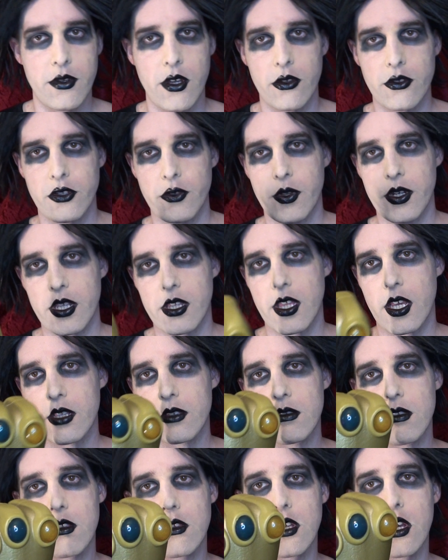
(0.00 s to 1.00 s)
don't do any of
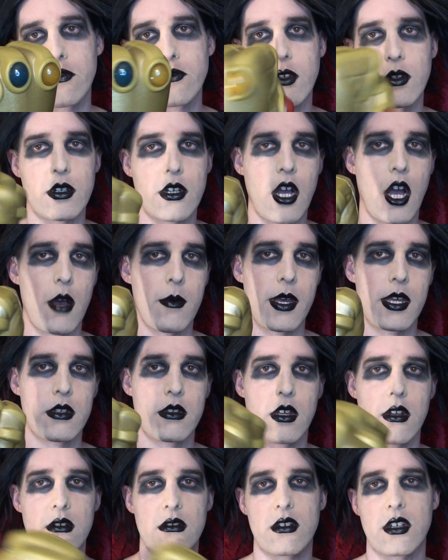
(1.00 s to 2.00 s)
that stuff. Don't comment.
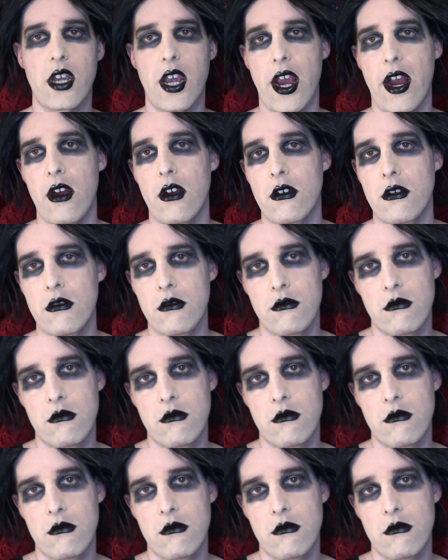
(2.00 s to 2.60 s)
I don't care.